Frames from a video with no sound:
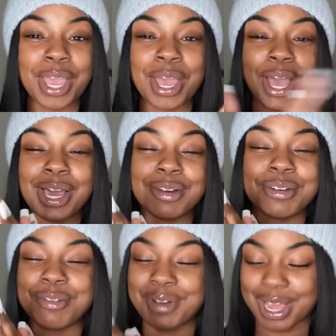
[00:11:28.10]
I don't
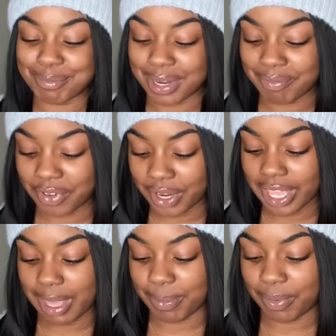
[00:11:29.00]
know why, but I'm very
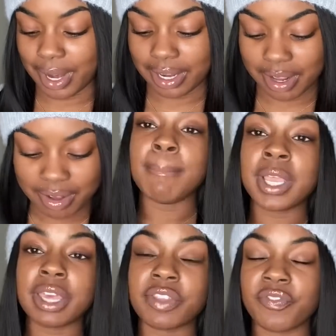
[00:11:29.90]
happy right now.
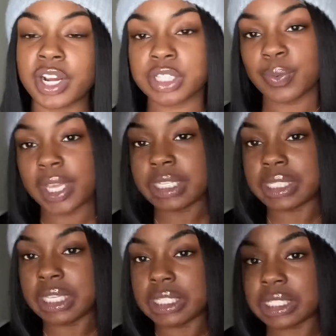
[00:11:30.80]
But yeah, the first one is
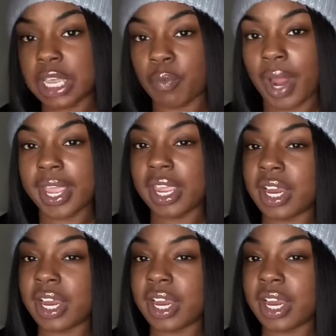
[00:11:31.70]
this set right here.